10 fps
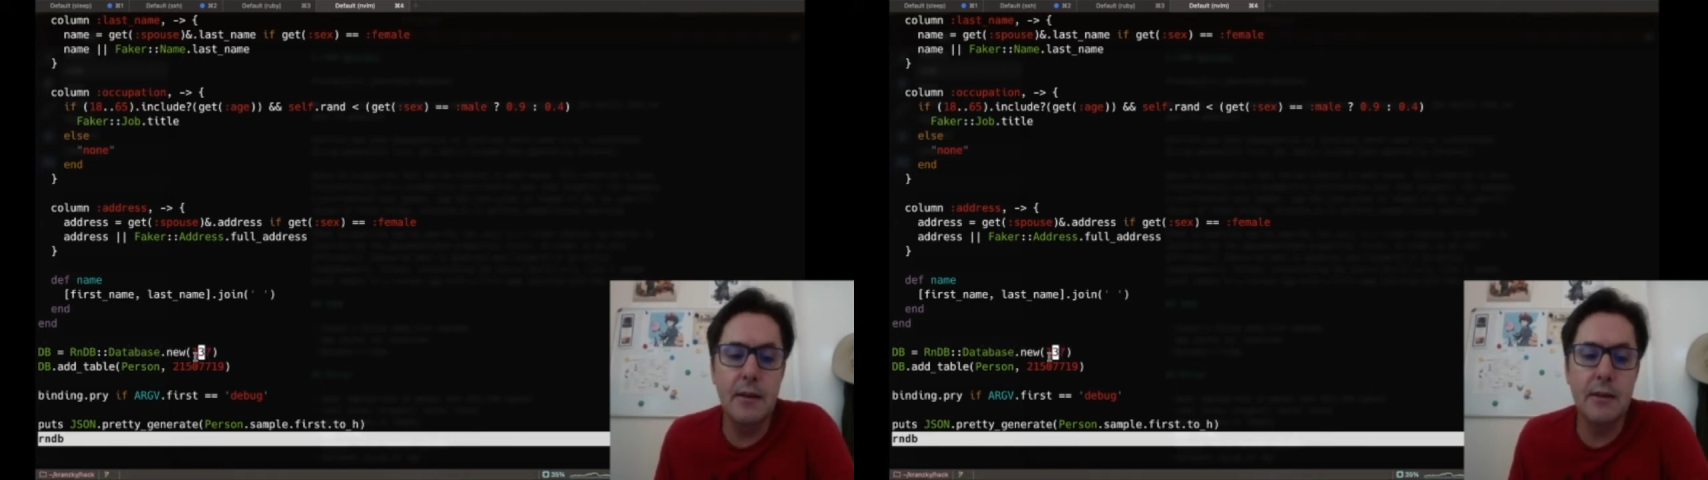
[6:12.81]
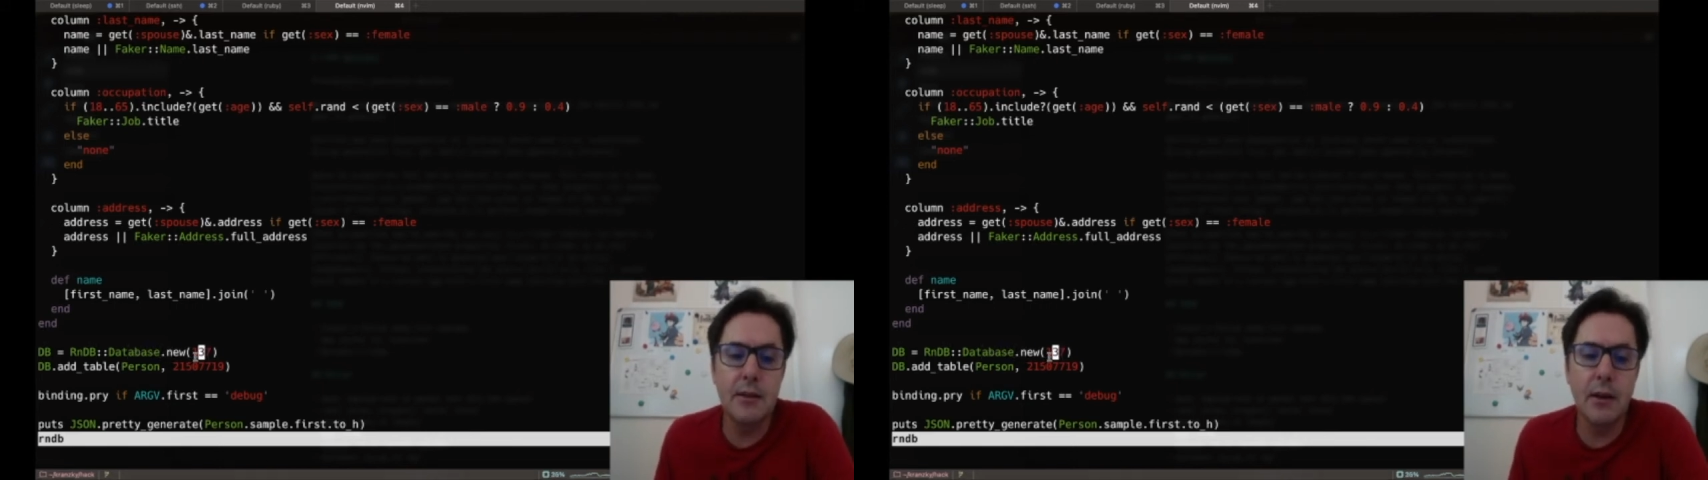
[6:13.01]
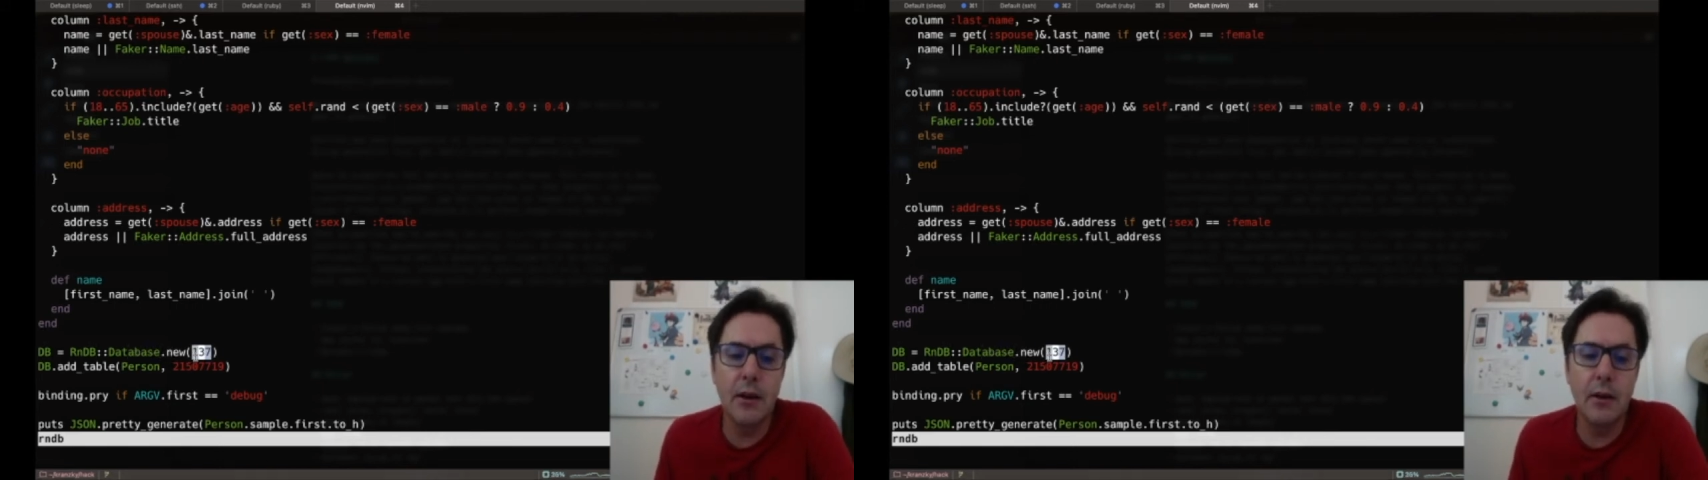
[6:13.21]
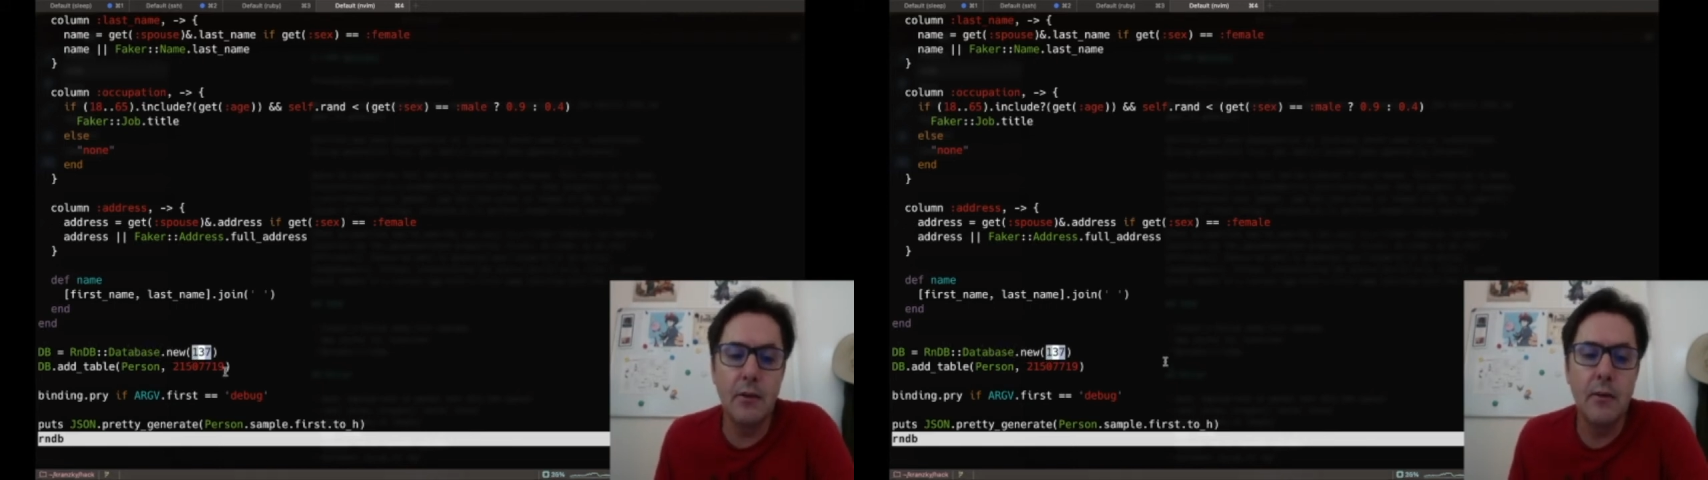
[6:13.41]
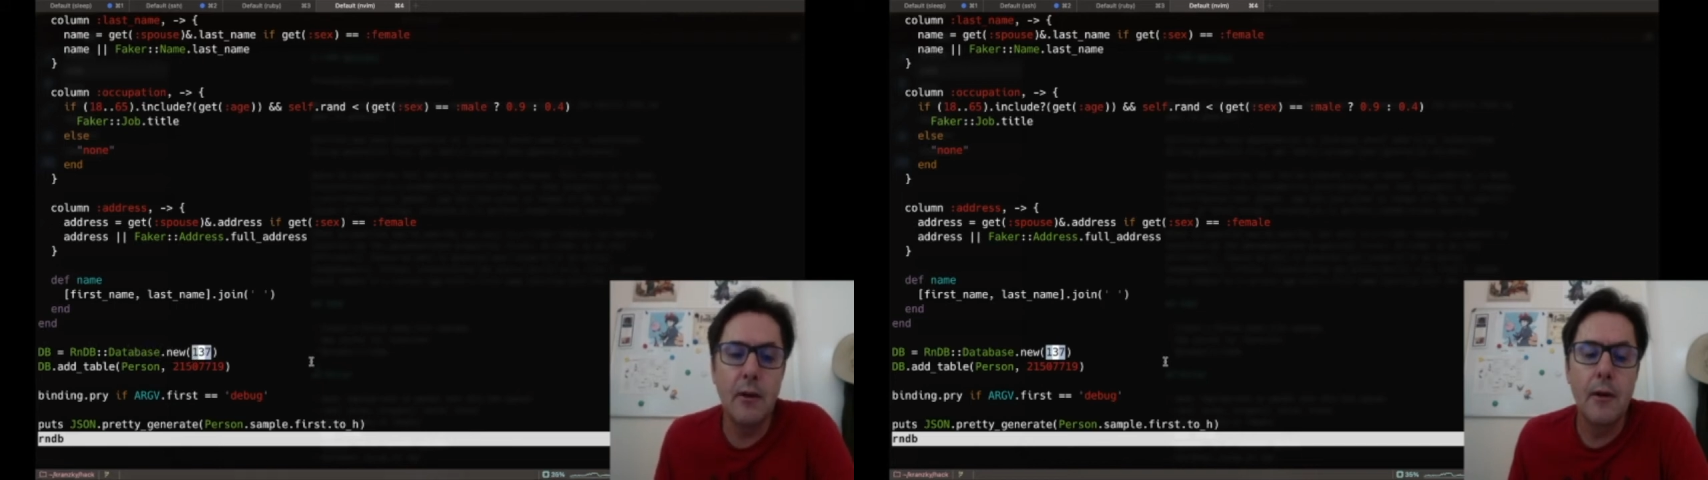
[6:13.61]
So
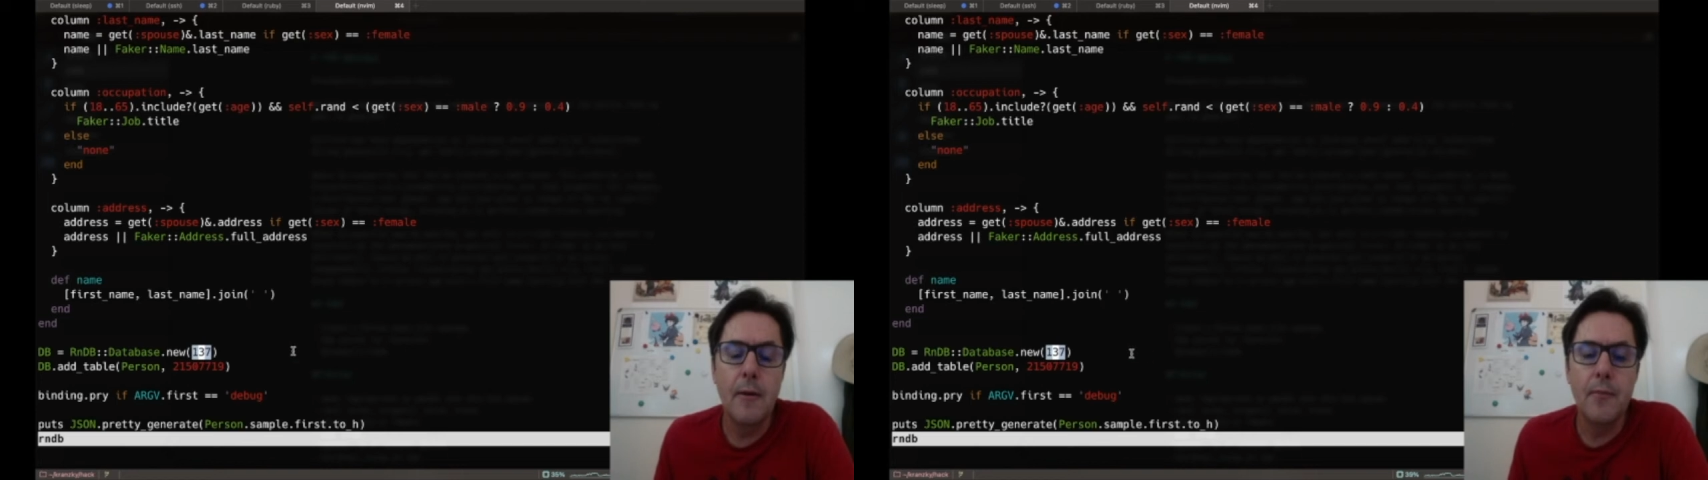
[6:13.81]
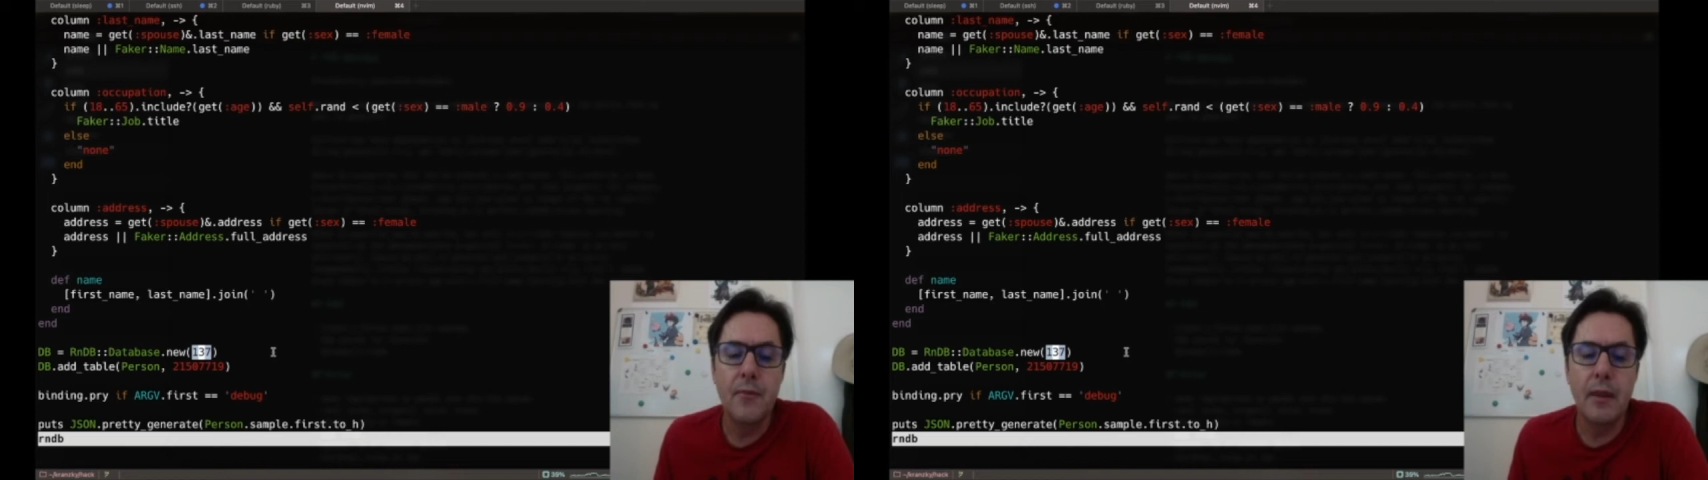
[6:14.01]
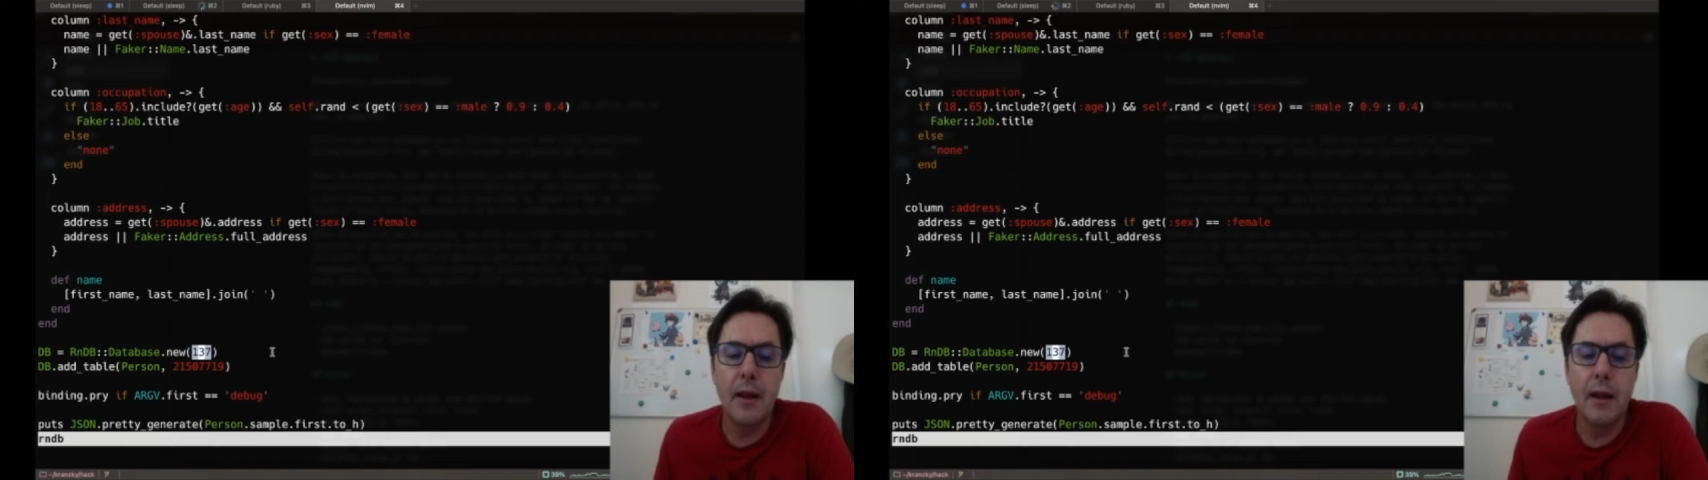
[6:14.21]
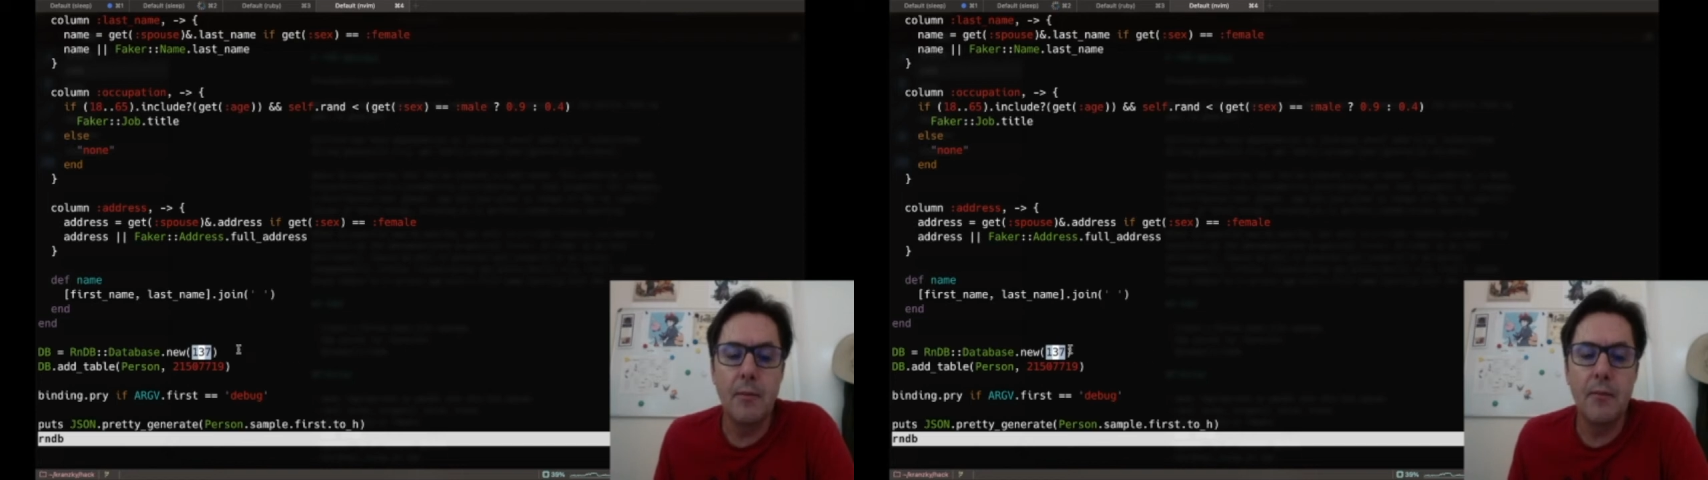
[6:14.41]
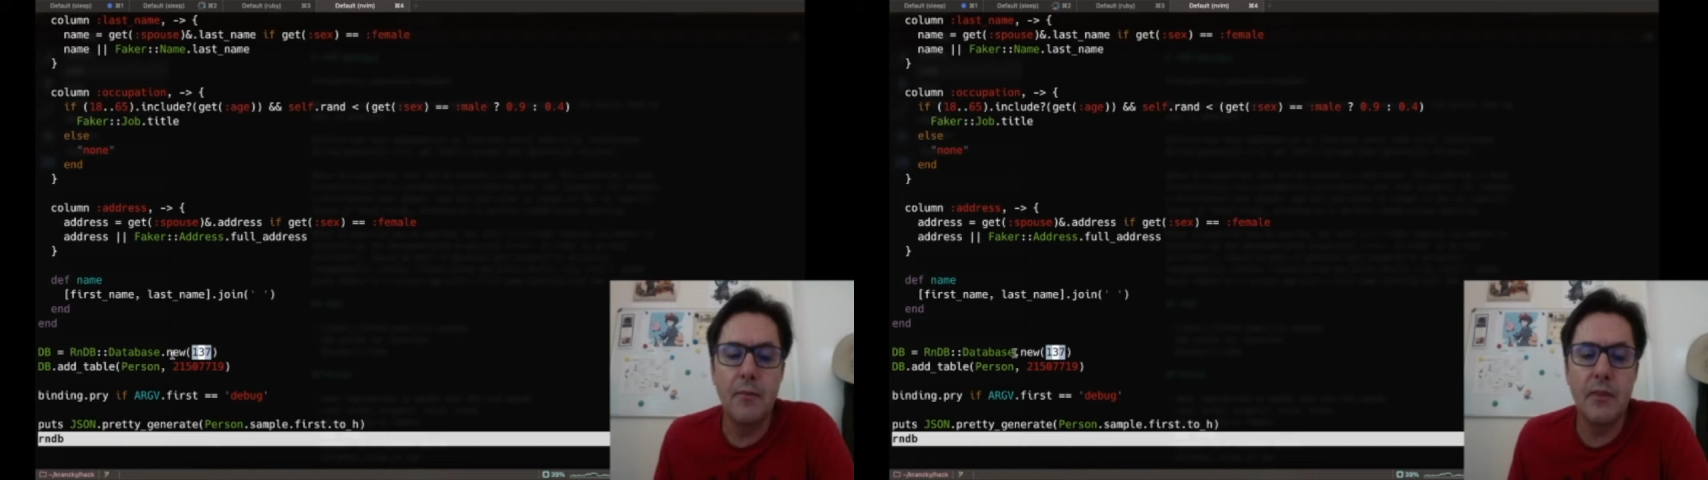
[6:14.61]

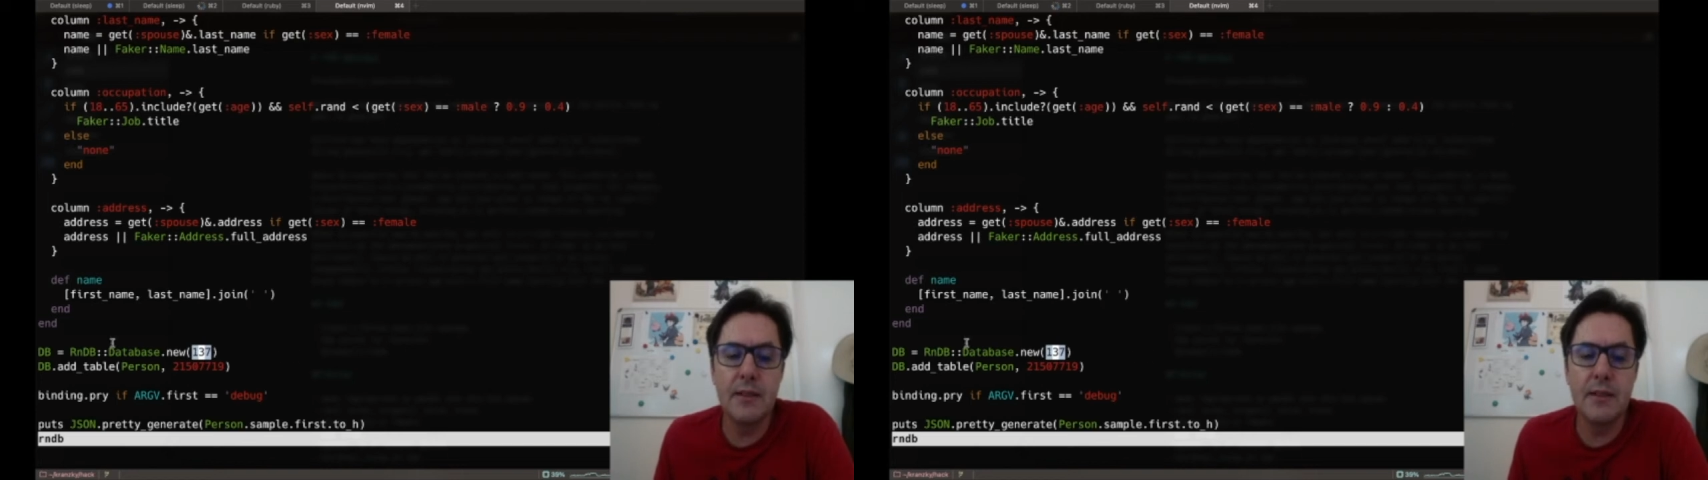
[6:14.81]
the